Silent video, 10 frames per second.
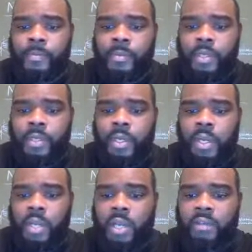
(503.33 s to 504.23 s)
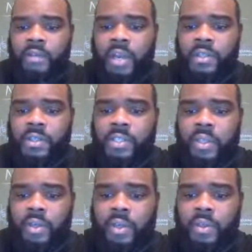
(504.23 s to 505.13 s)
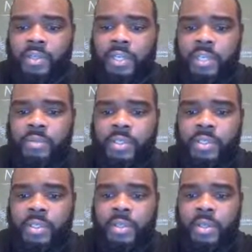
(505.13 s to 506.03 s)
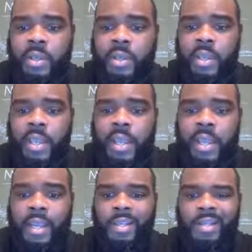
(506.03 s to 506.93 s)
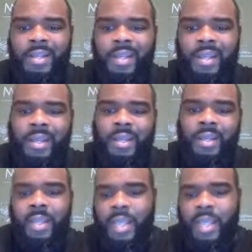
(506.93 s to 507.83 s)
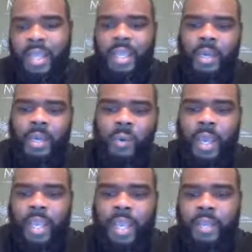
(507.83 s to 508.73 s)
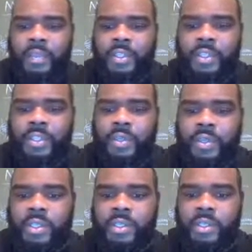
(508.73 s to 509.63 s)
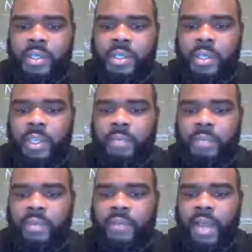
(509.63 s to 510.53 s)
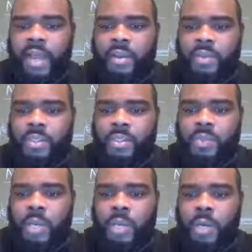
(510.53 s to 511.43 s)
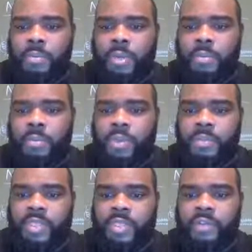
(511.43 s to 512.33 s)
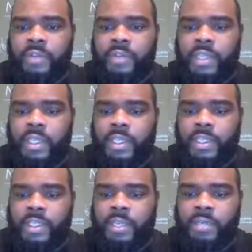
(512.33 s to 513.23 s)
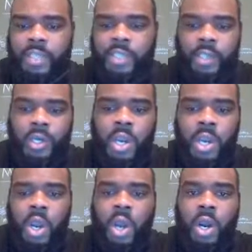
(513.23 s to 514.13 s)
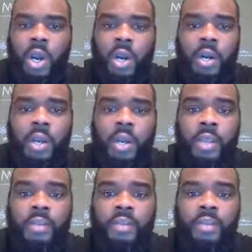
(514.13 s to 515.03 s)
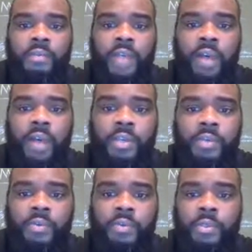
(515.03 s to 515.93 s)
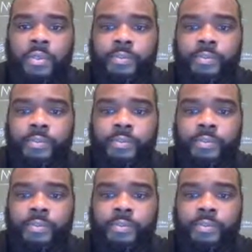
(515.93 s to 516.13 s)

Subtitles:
All right, all of the values there are those numbers. And in a way, the students can be values as well, but more specifically, these numbers here are the values.